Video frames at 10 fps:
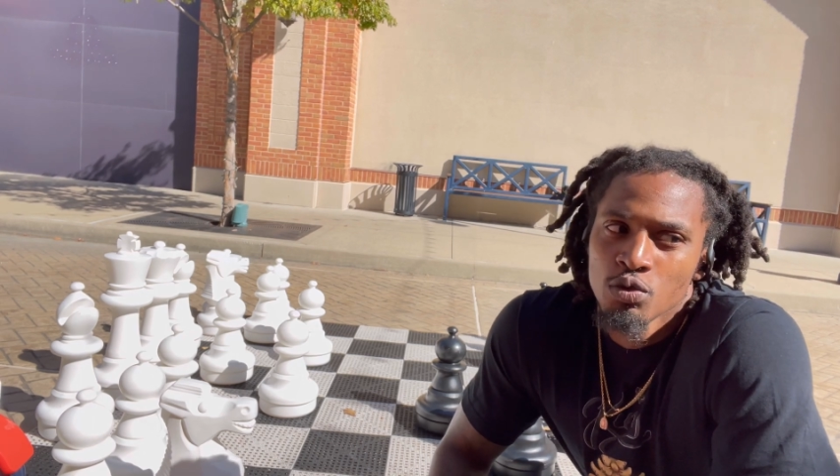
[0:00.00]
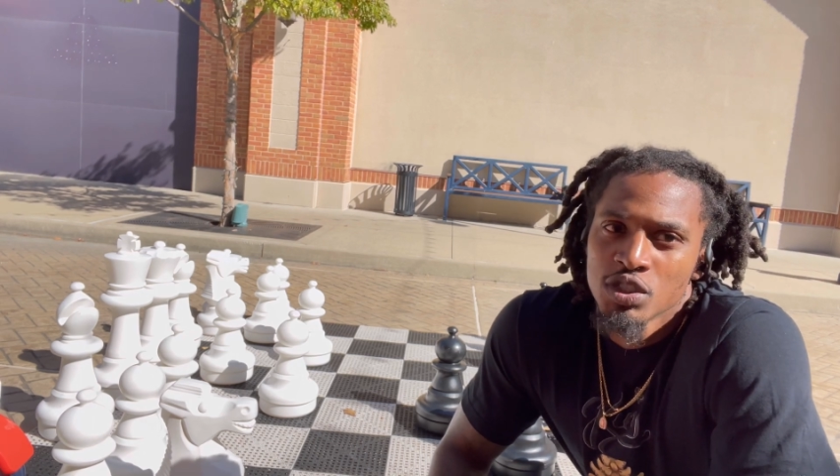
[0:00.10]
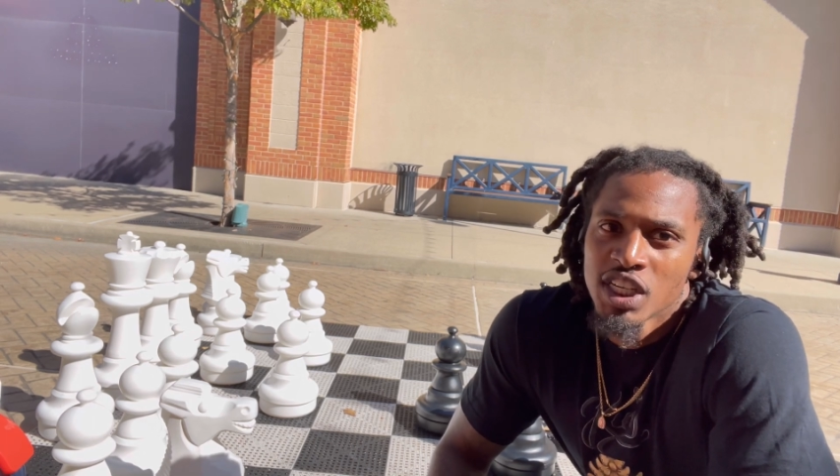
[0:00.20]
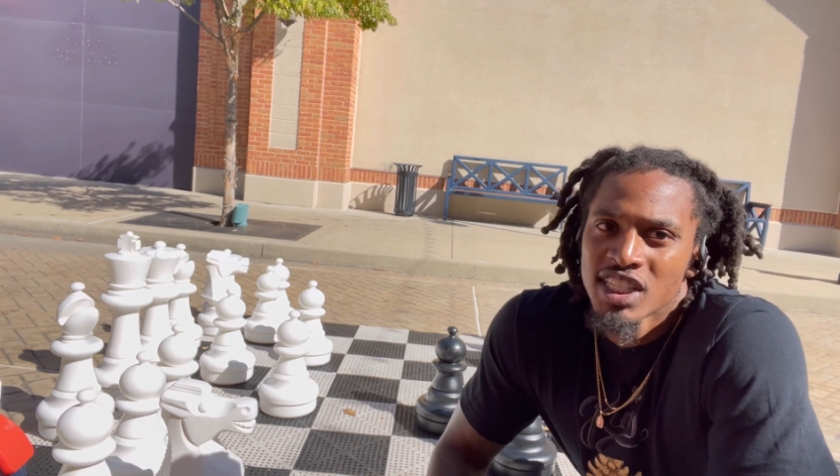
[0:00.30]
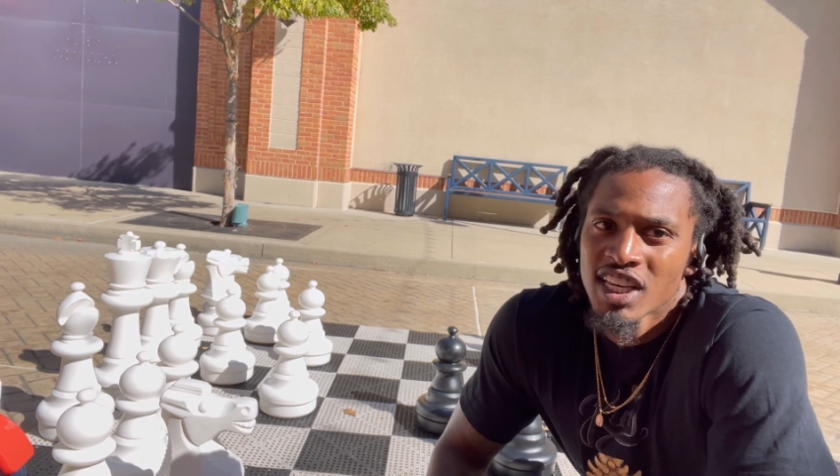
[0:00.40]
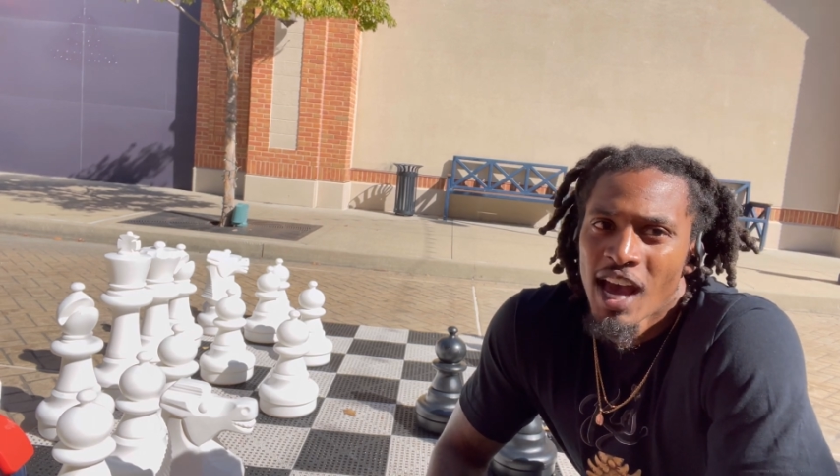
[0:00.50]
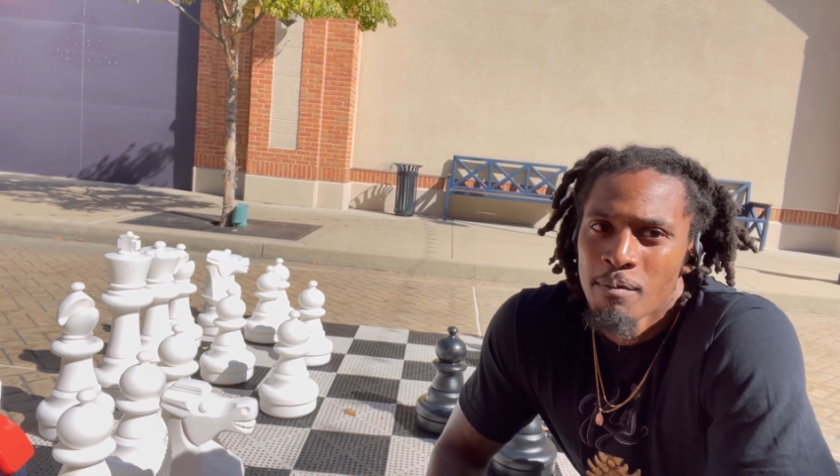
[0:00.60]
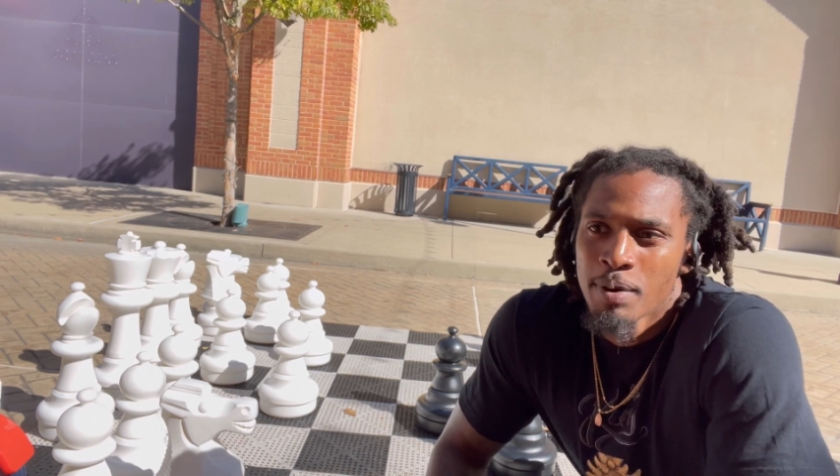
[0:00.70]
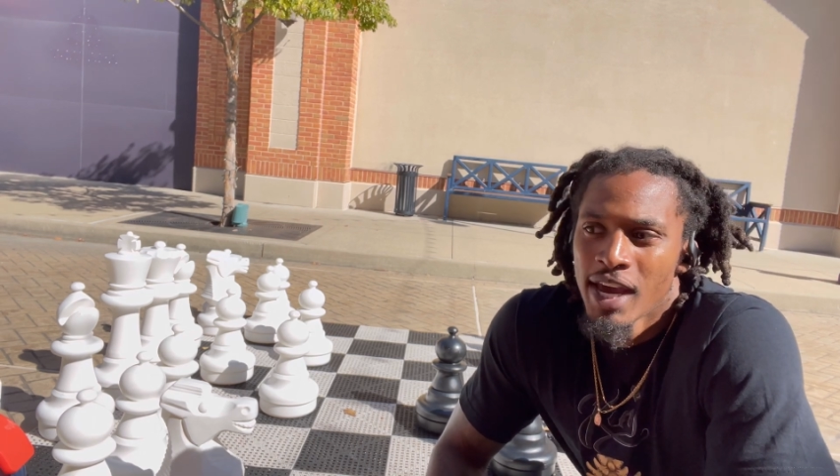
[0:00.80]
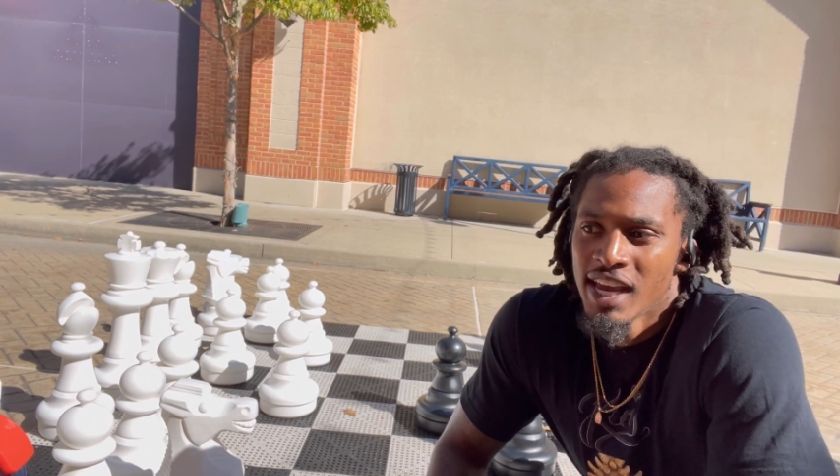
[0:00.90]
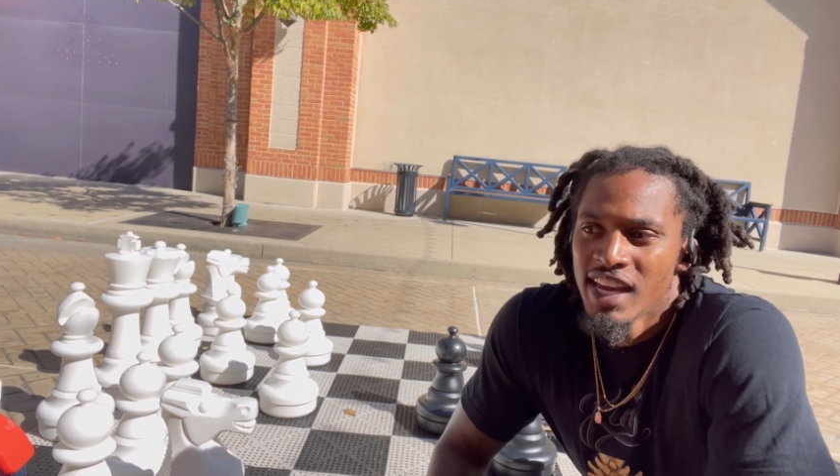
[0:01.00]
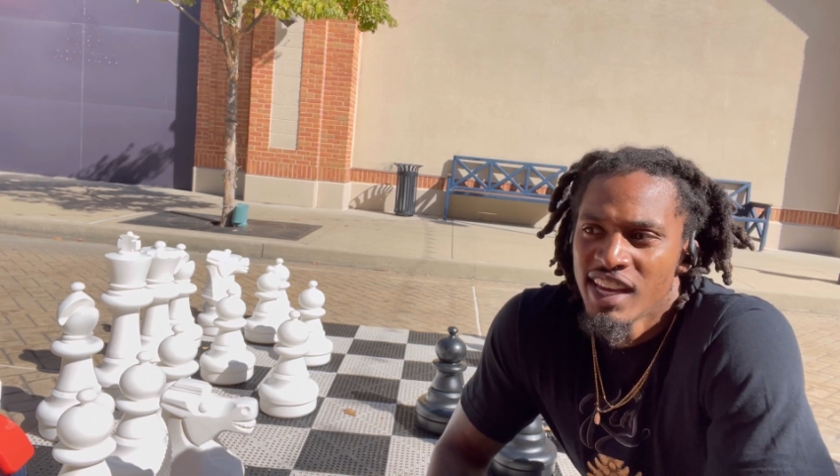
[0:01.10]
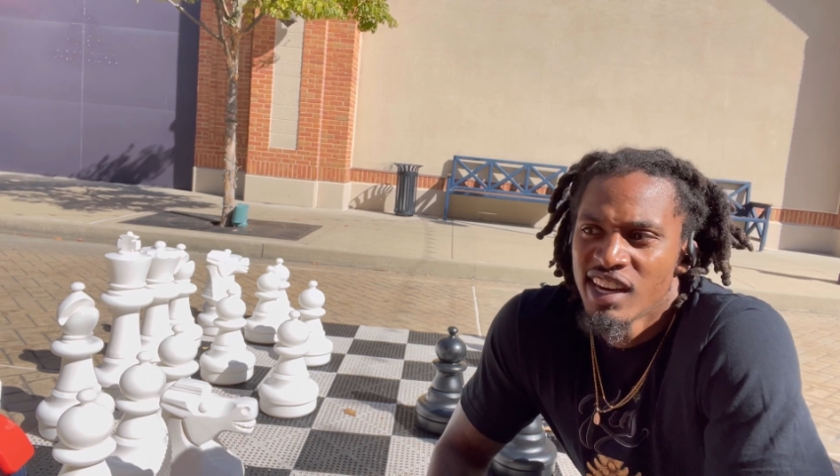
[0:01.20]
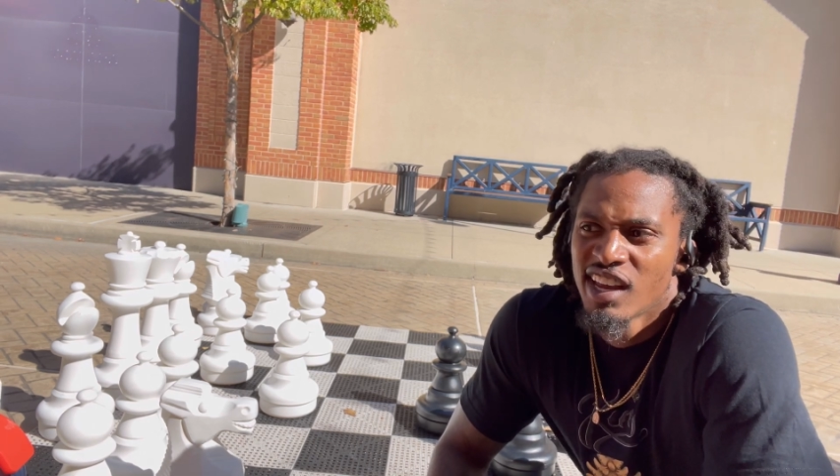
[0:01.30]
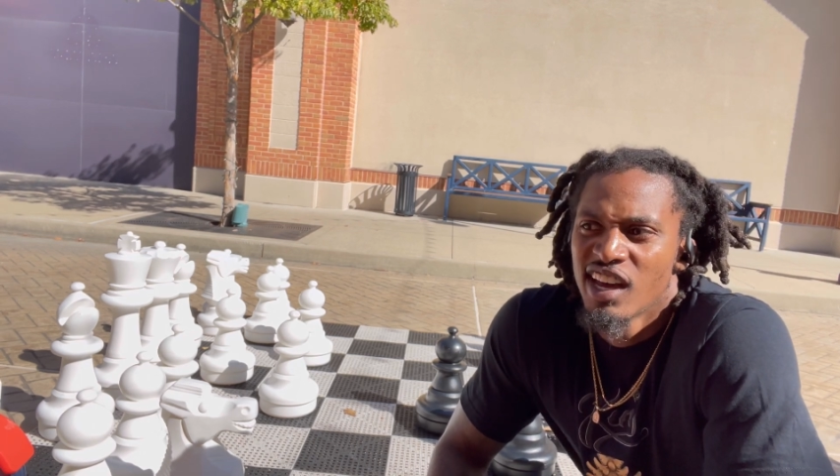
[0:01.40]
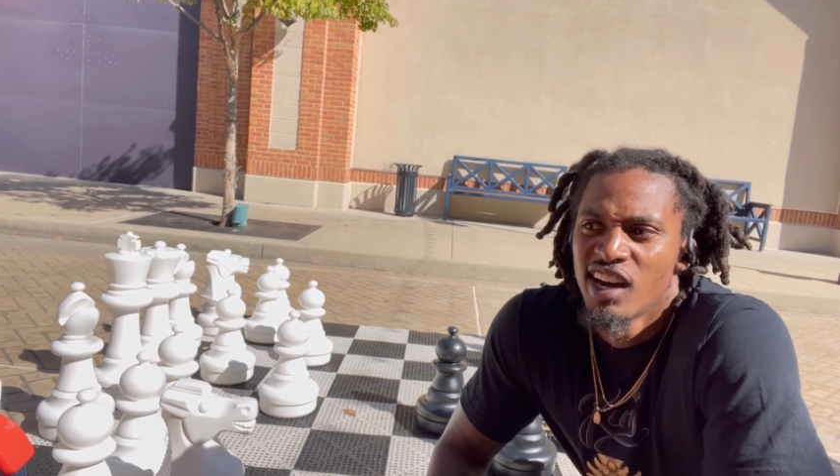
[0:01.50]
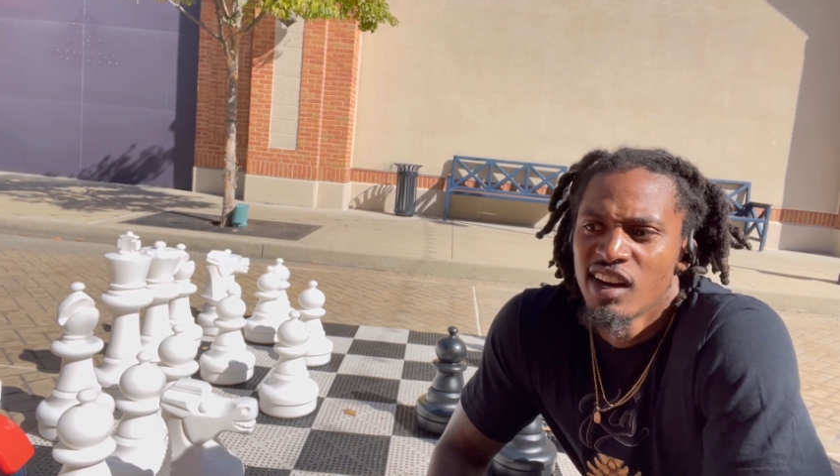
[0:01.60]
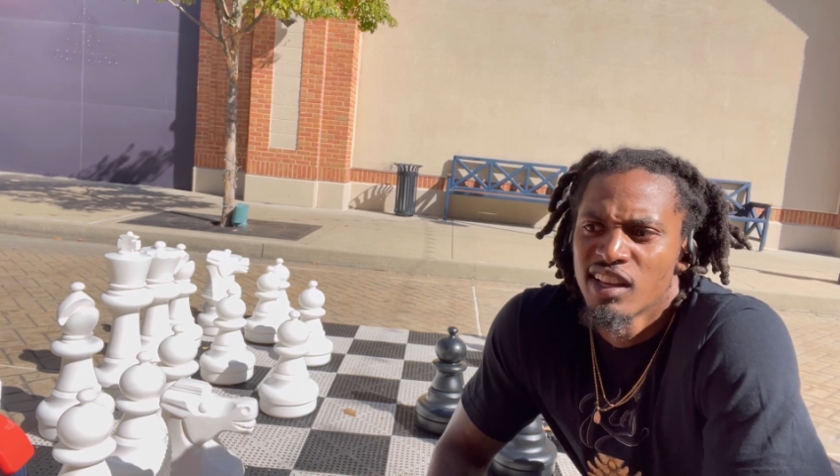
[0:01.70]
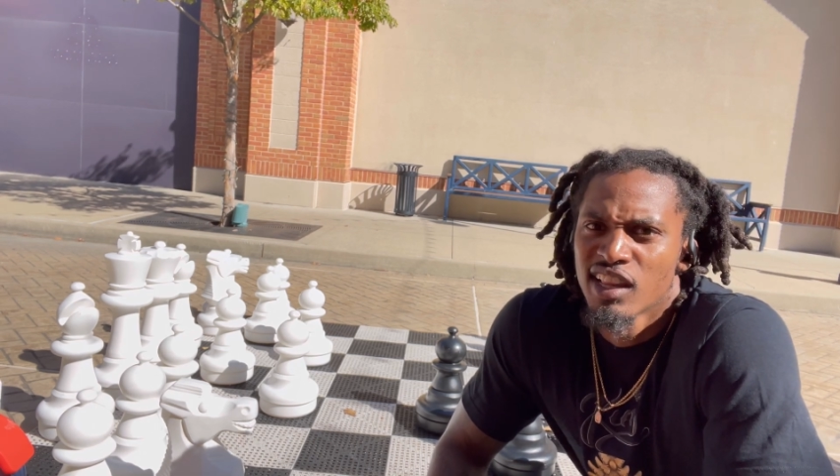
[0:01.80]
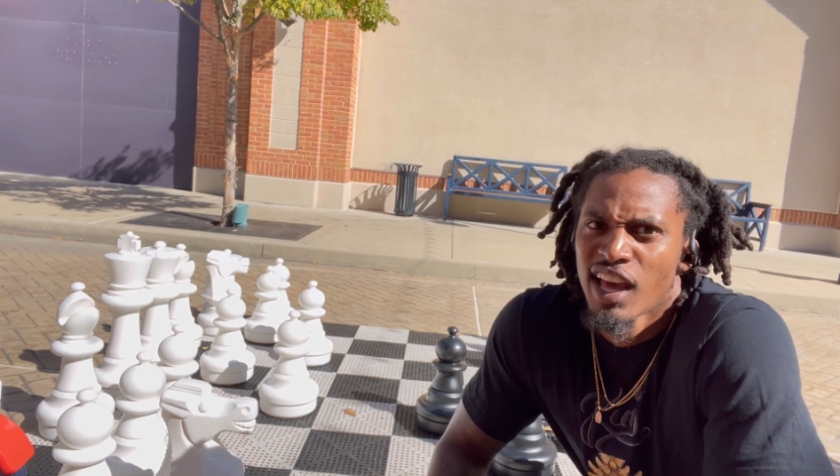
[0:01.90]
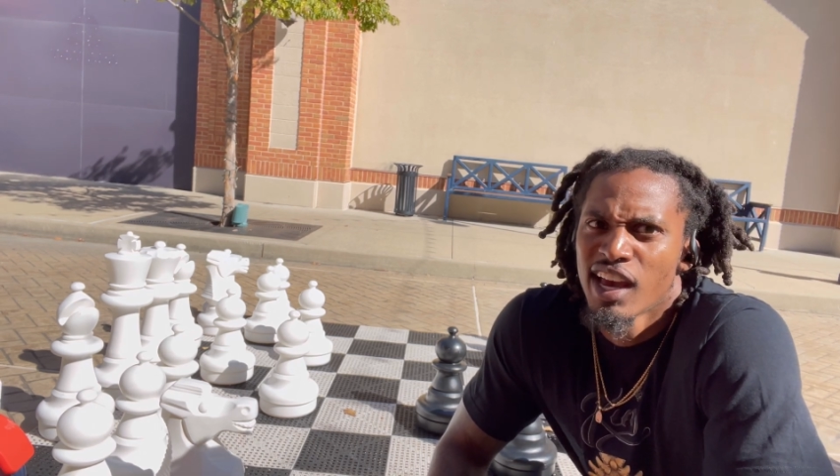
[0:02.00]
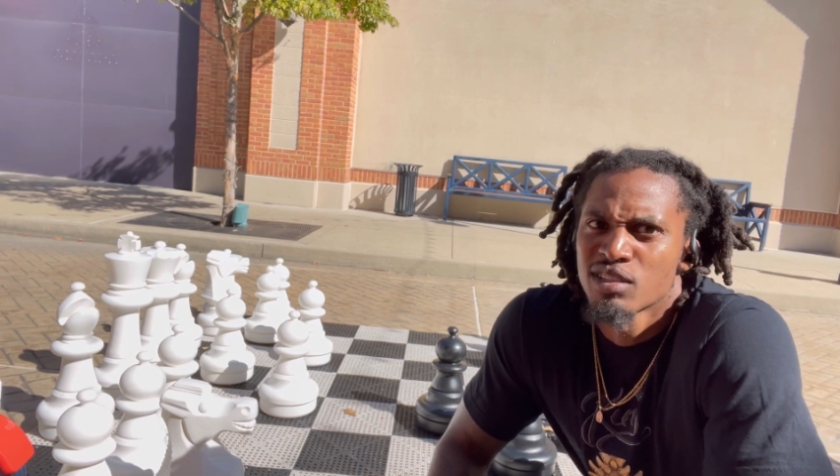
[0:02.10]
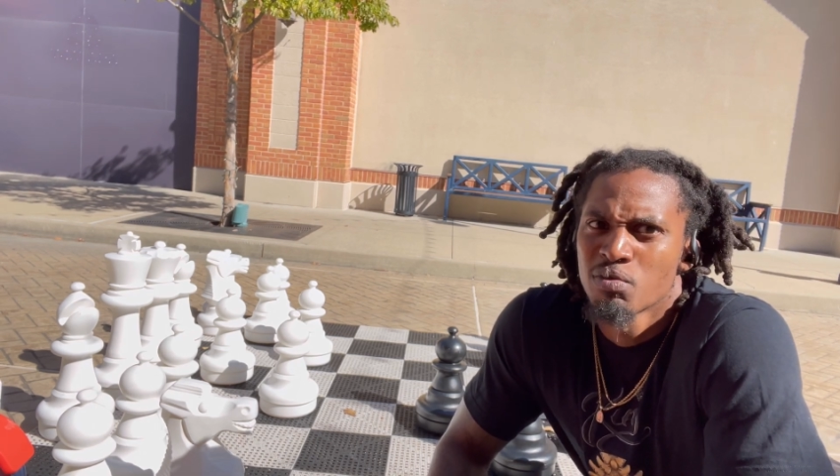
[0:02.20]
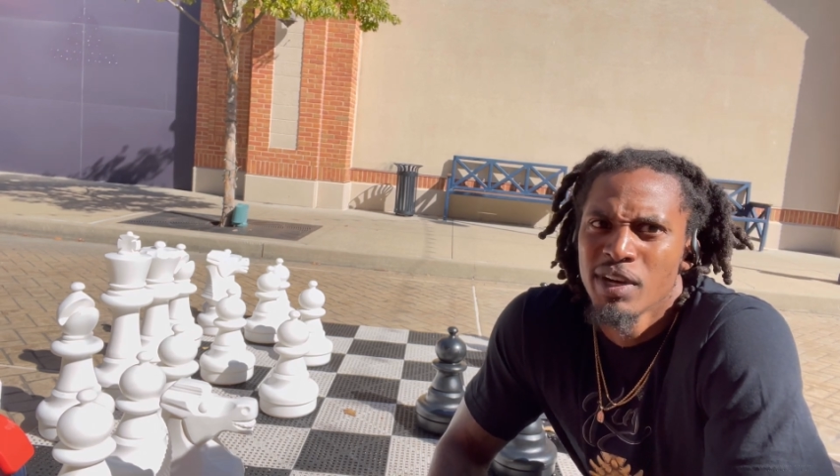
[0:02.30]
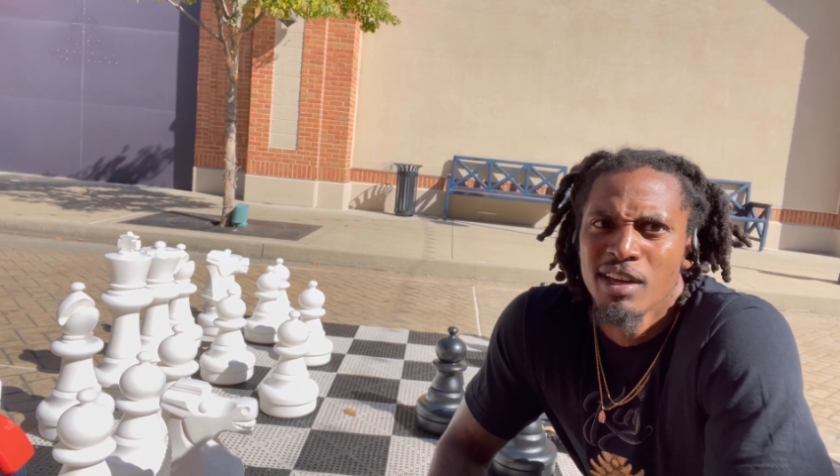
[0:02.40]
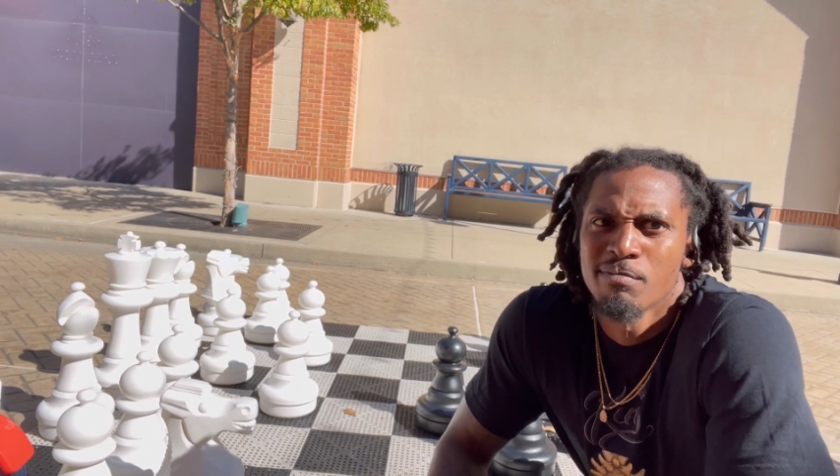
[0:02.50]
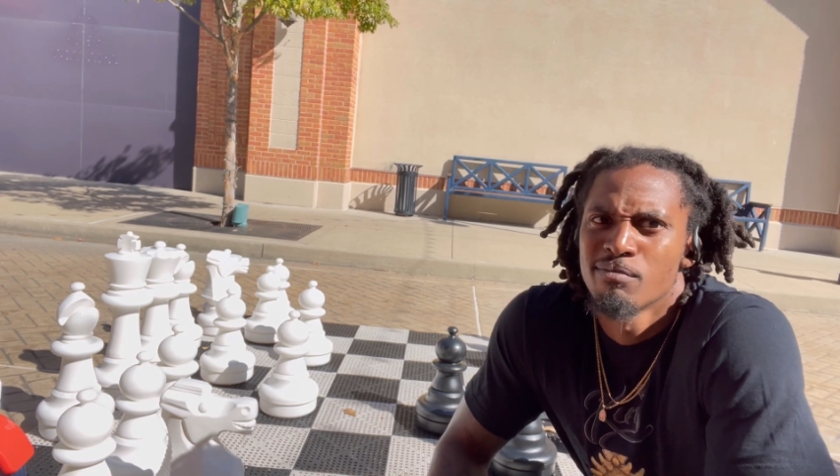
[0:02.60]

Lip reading: just got paid last week,